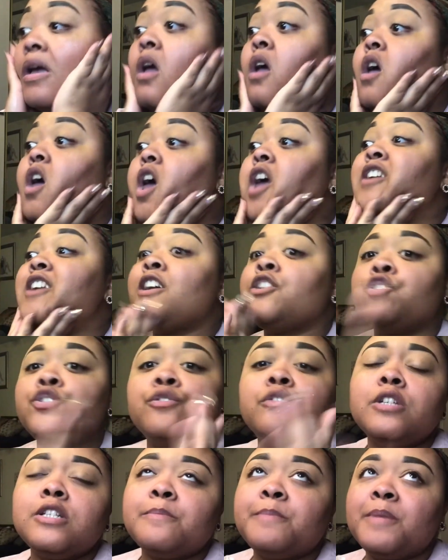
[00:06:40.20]
And I do
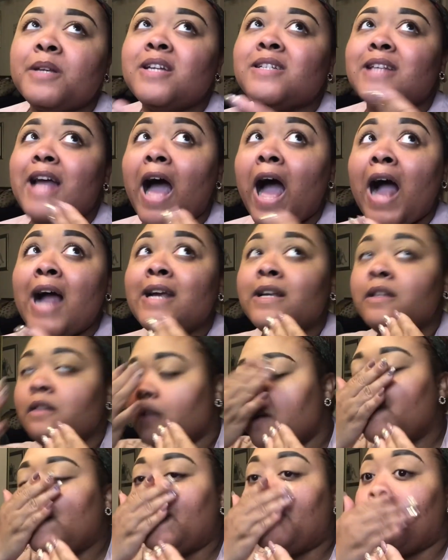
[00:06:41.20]
this because I
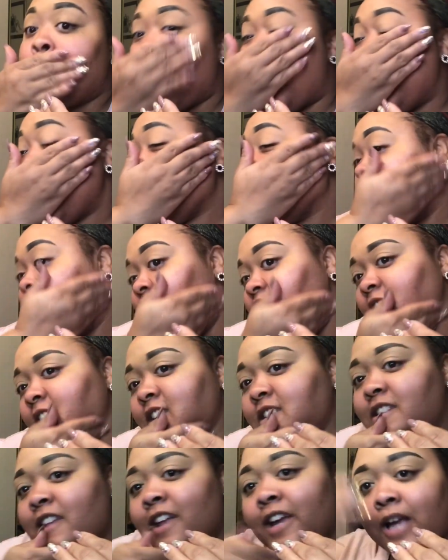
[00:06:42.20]
love a matte face.
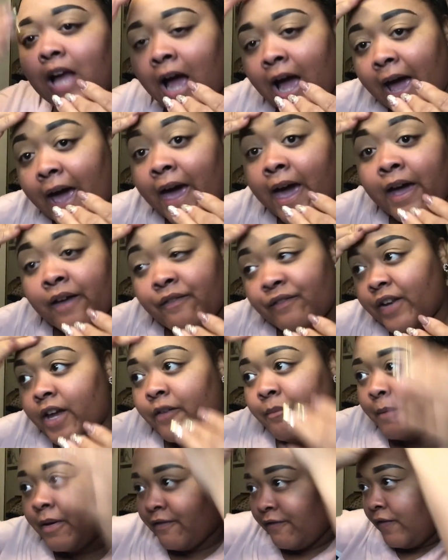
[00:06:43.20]
Like, I have to have
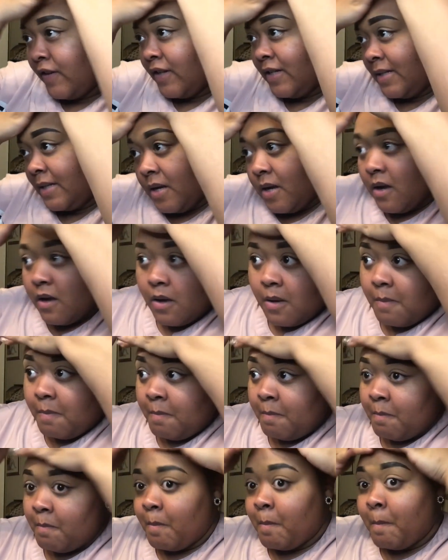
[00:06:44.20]
my face
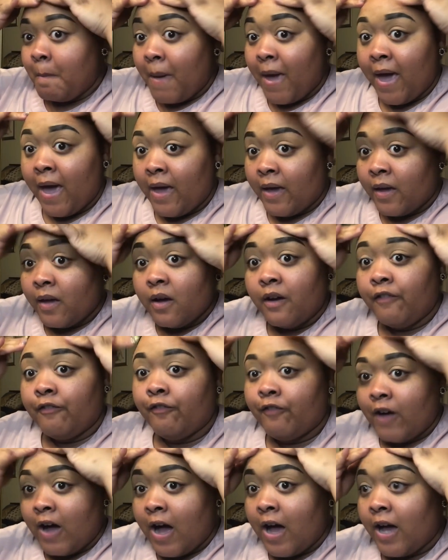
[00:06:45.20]

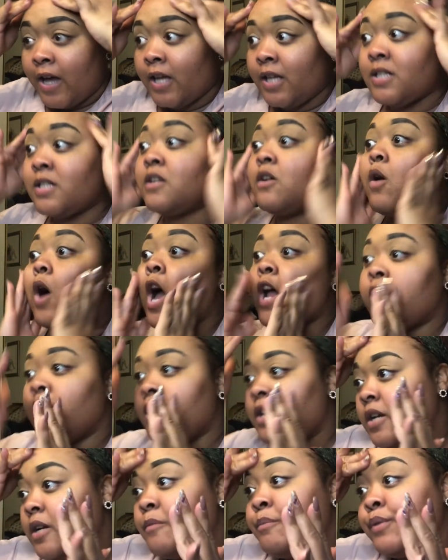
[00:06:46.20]
mattified. So I
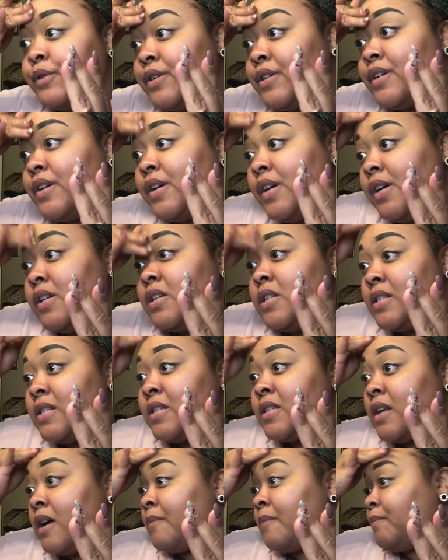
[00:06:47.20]
need to put
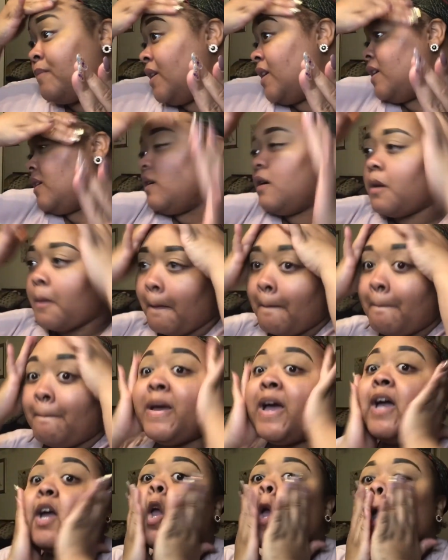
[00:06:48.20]
something back